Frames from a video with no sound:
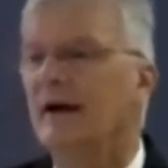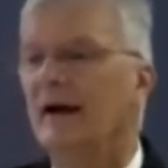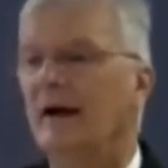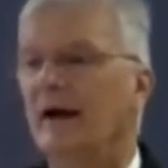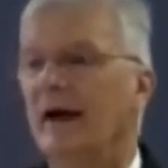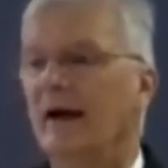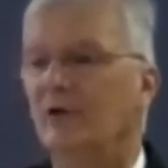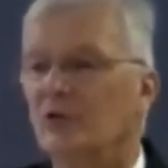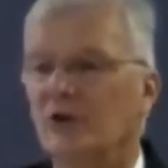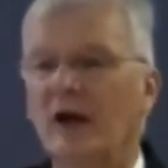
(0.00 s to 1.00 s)
and
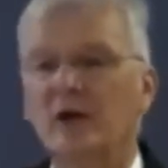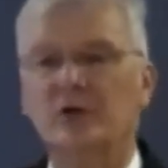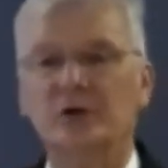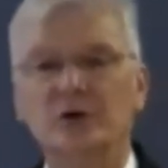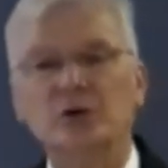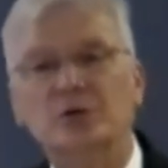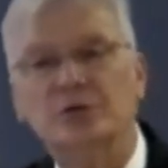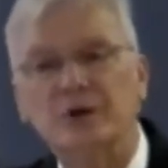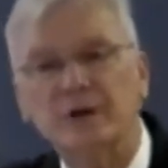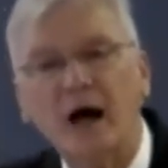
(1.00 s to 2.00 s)
say to you, for
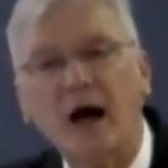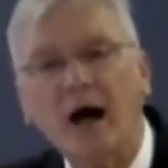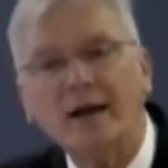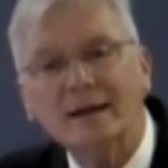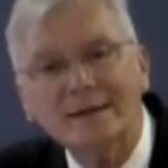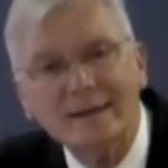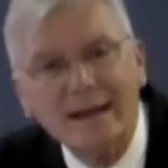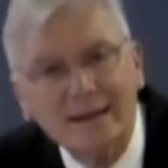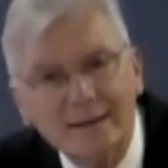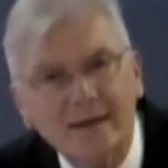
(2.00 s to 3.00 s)
God
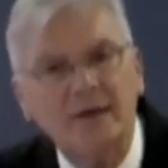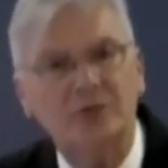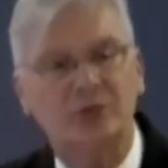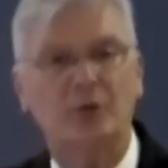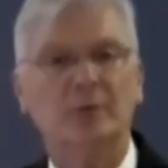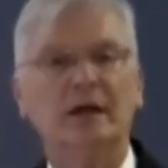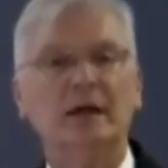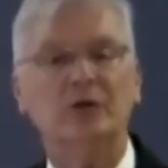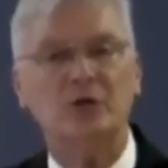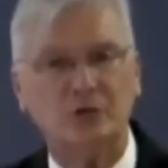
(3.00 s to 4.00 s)
intended for me
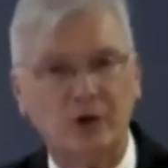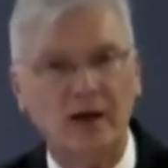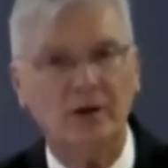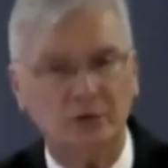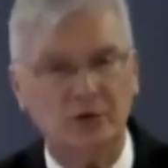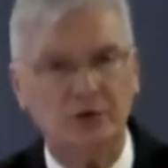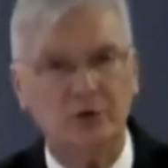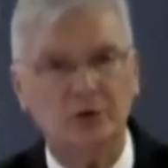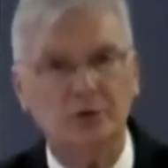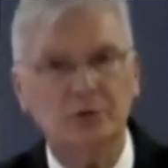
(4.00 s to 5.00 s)
to say to you